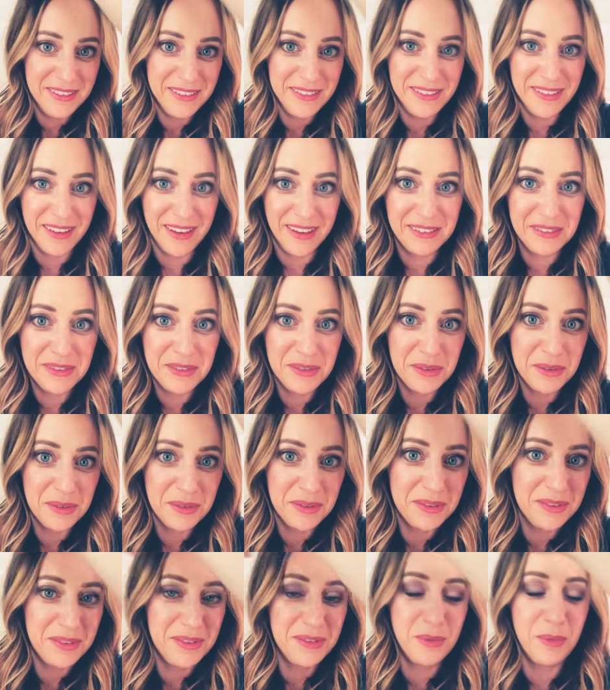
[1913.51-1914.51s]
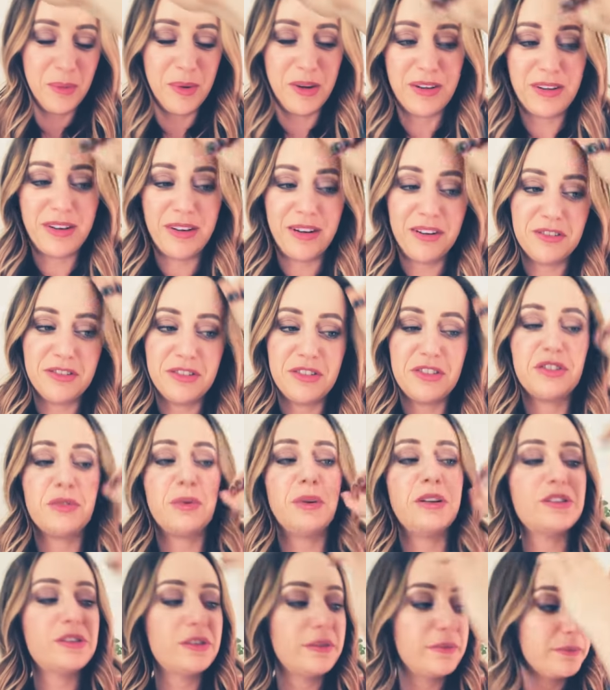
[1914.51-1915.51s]
you guys, this weird hair
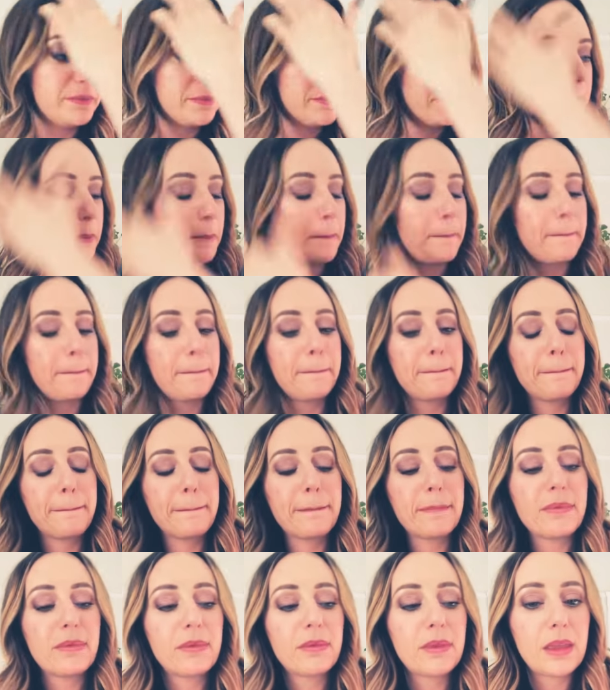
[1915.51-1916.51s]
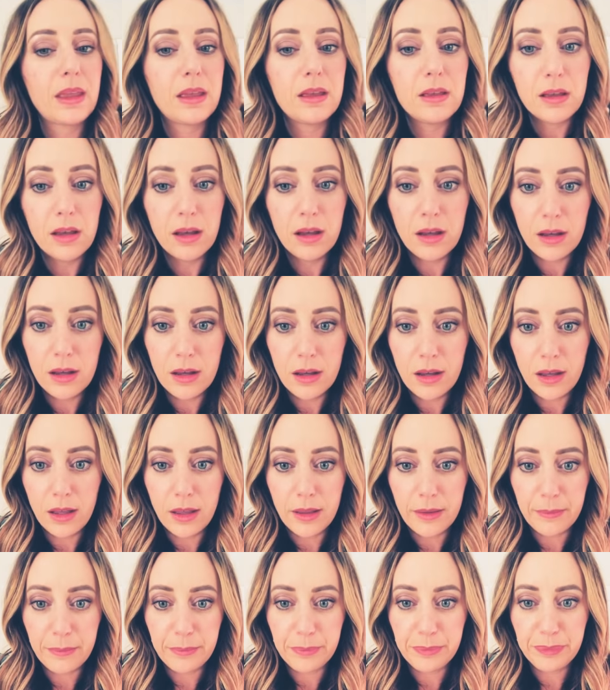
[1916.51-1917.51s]
situation.
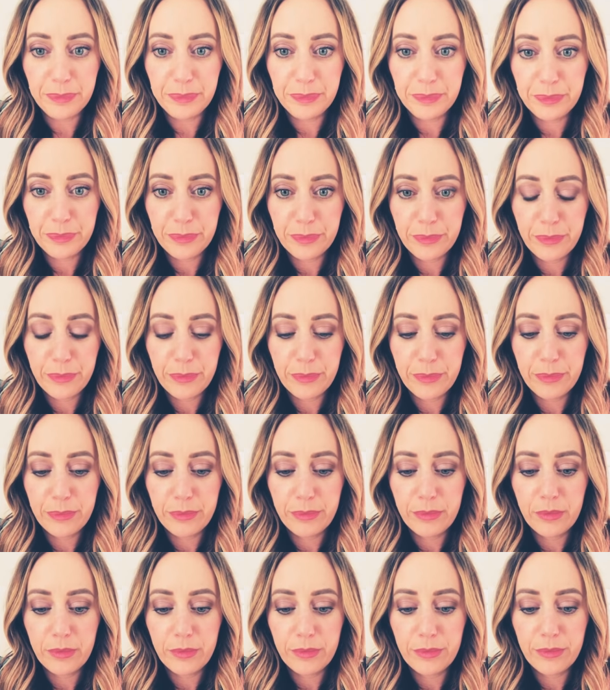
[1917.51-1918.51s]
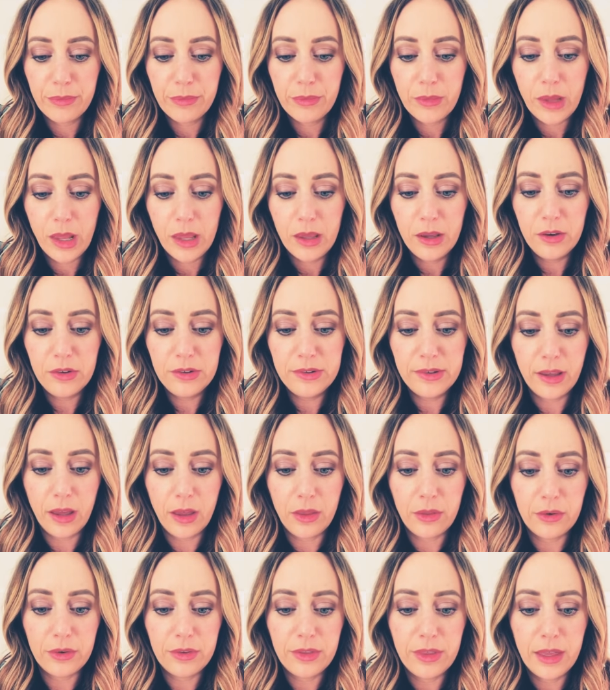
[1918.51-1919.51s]
Um, here's the
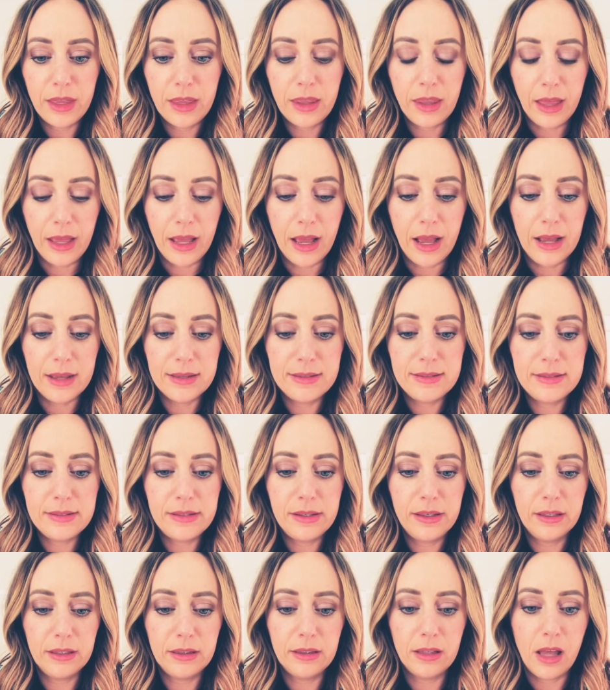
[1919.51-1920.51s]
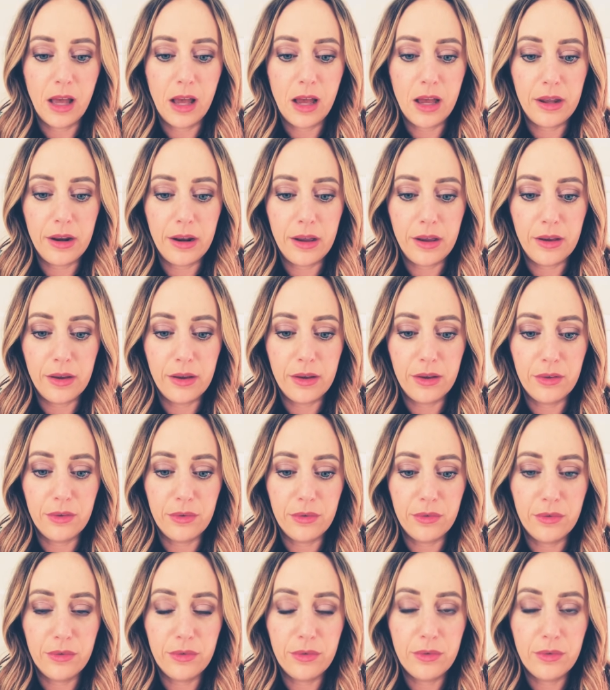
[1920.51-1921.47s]
other thing. Like I see a lot of